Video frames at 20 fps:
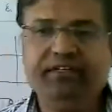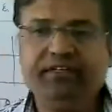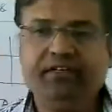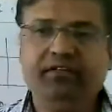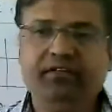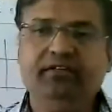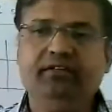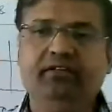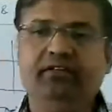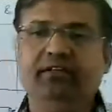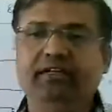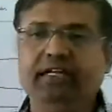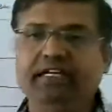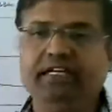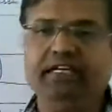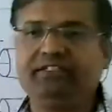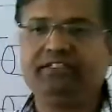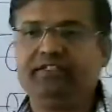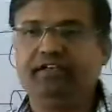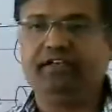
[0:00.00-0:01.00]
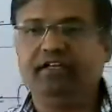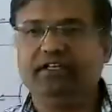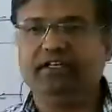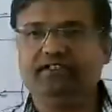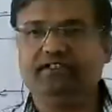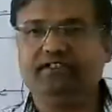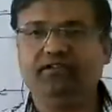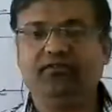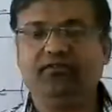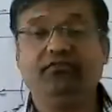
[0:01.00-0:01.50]
in the
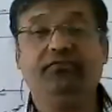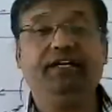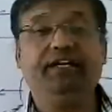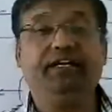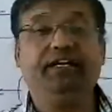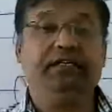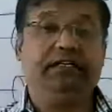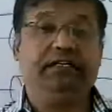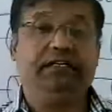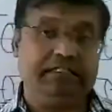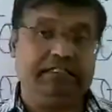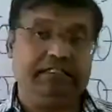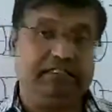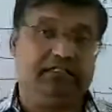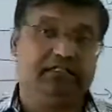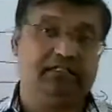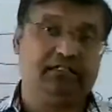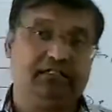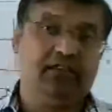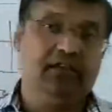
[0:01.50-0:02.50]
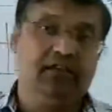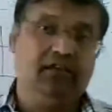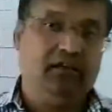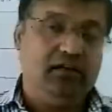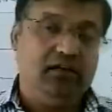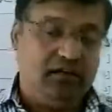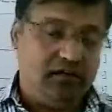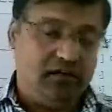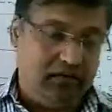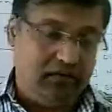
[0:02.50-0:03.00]
next lecture we
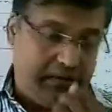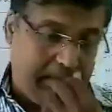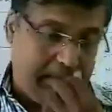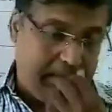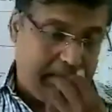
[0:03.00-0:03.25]
discuss